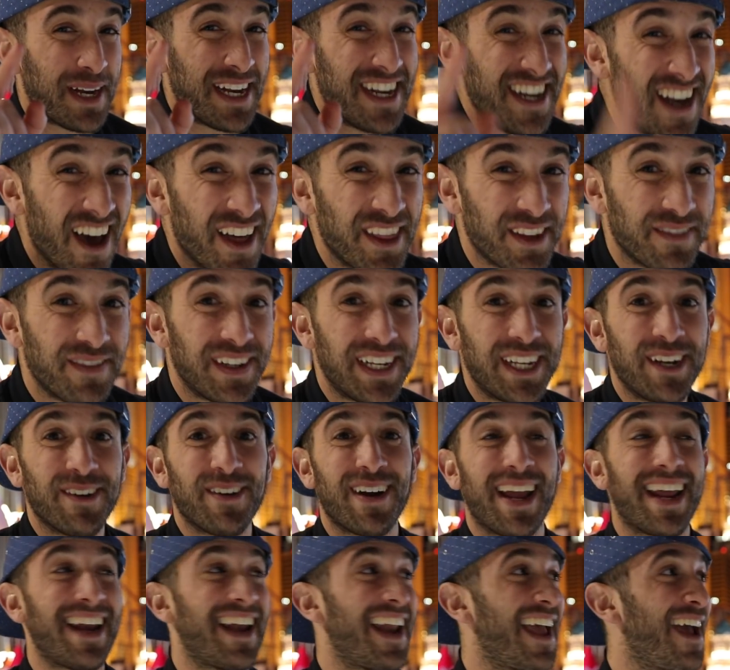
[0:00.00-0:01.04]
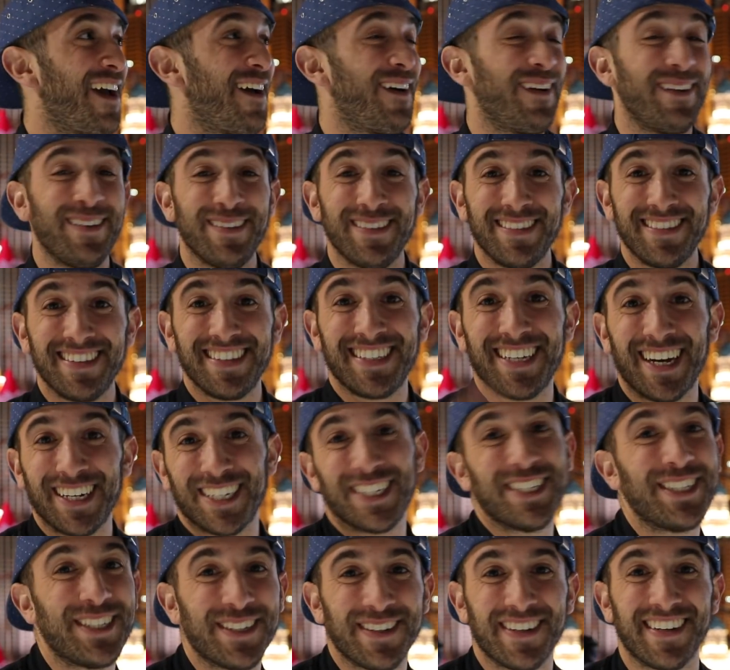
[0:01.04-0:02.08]
another video right now. Talk
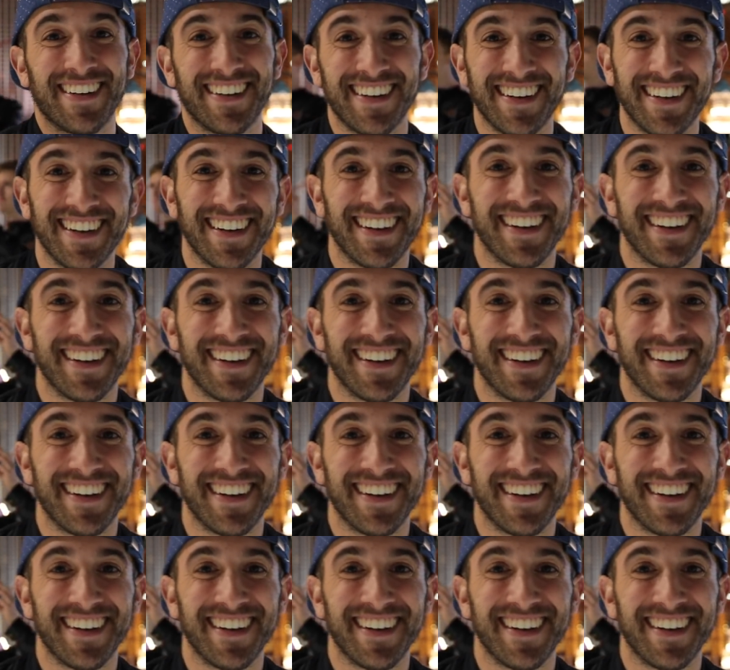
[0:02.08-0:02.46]
to you soon.